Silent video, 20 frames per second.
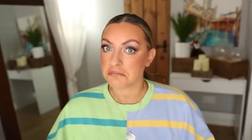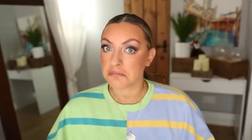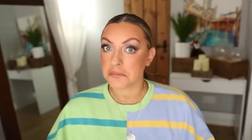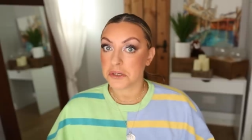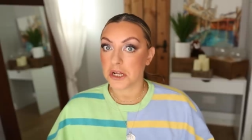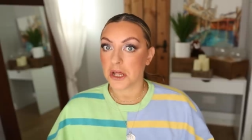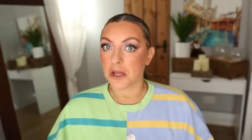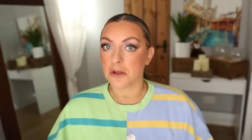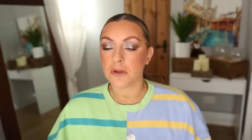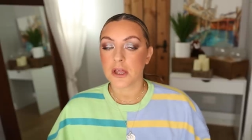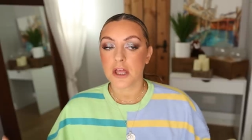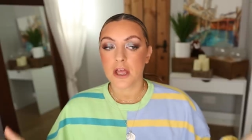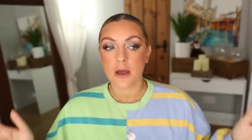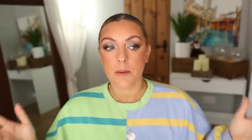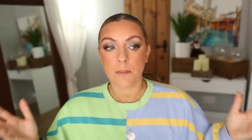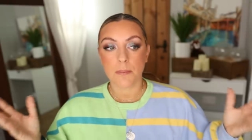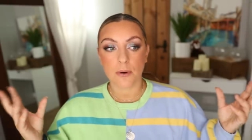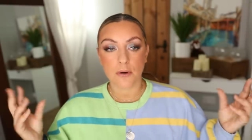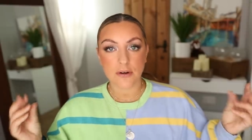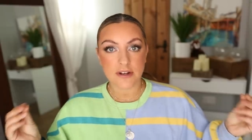You know,
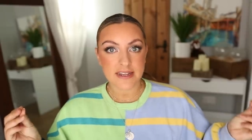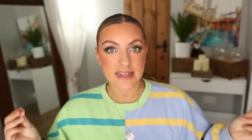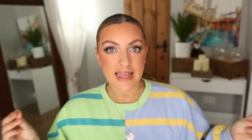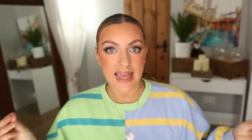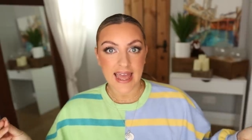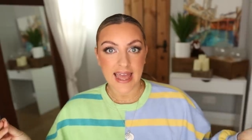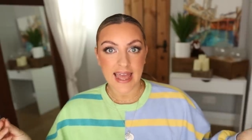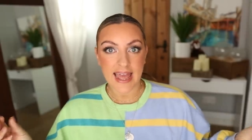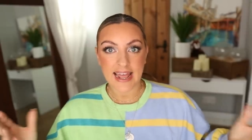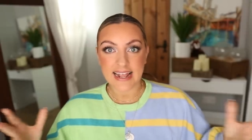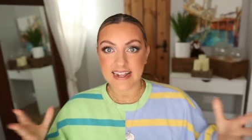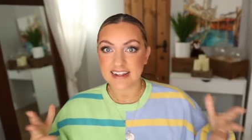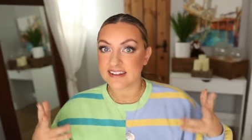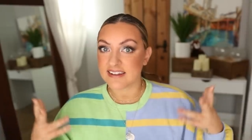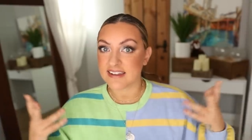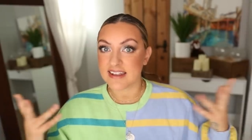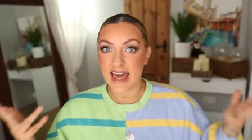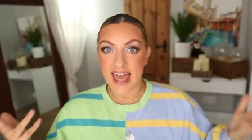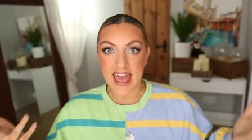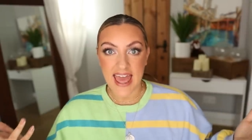body hair
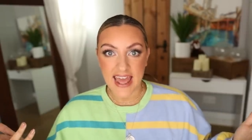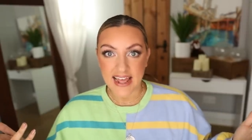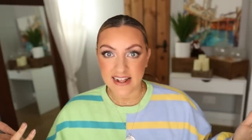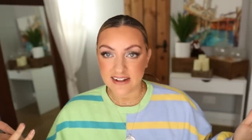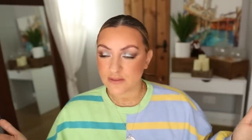is there.